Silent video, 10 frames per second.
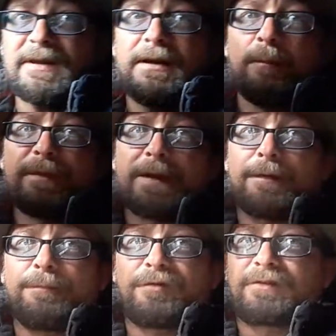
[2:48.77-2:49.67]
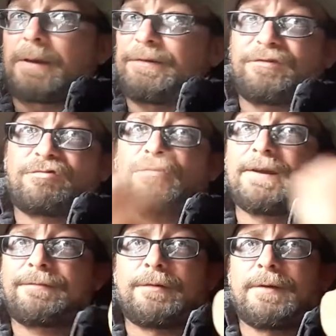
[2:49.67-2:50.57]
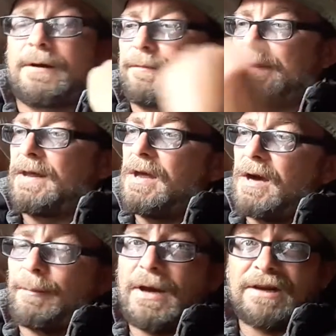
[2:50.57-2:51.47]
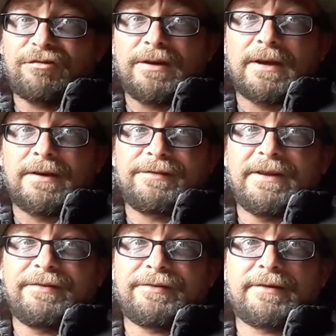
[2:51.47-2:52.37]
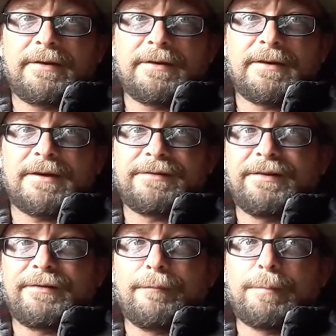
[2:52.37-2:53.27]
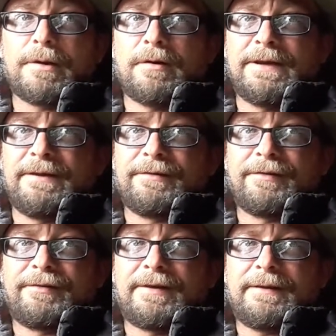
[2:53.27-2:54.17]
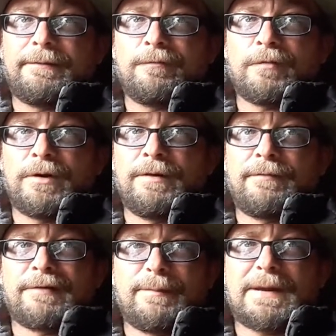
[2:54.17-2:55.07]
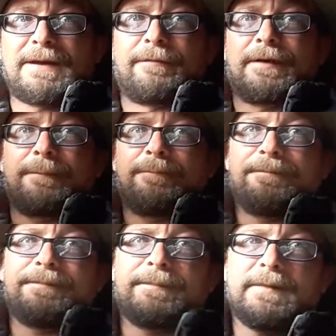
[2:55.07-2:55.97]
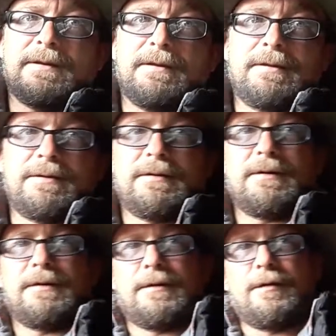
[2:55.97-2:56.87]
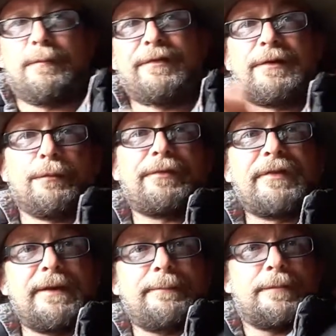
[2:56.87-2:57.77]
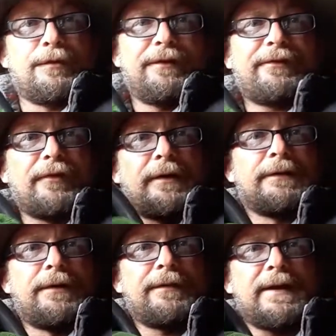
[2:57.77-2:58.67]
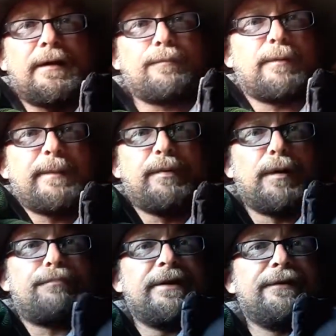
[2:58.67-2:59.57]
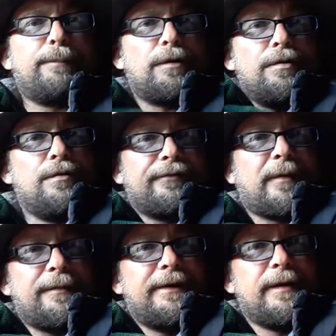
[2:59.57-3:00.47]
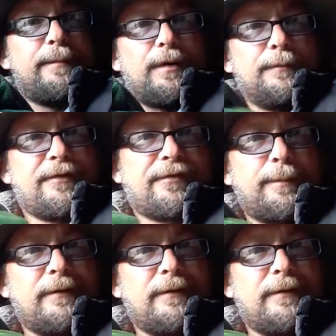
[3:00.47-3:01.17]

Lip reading: and without them just going straight through the whole thing. I might actually cut a disc of ply to sit right at the very back of it. Obviously it will sit on its side like that. I'll probably put a breeze block or something in the bottom to stop it